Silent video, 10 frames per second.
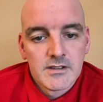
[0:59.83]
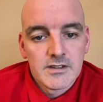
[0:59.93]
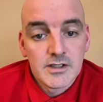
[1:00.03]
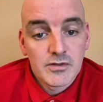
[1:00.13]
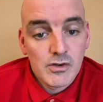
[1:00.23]

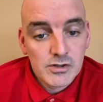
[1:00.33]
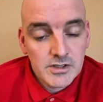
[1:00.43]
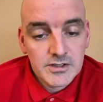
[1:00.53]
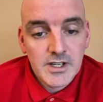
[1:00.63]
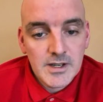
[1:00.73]
these thoughts
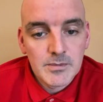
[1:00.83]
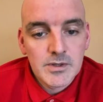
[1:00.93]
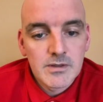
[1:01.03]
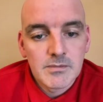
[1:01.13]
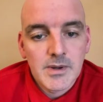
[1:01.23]
are
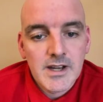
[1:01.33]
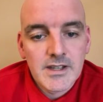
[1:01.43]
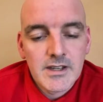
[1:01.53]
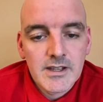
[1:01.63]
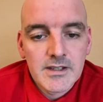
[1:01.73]
termed
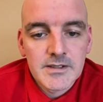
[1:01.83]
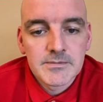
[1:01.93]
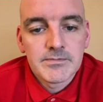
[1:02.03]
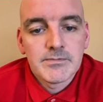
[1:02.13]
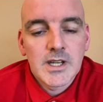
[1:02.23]
by
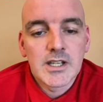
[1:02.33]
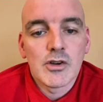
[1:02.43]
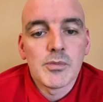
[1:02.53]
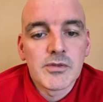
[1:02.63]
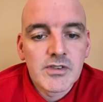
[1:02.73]

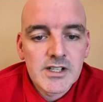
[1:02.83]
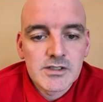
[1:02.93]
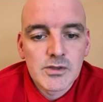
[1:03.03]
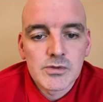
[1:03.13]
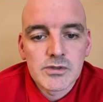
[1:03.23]
medical
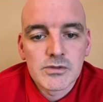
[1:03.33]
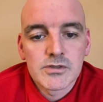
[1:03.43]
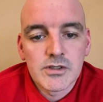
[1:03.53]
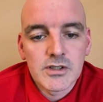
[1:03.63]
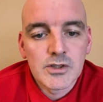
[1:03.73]
professionals who
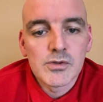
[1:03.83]
study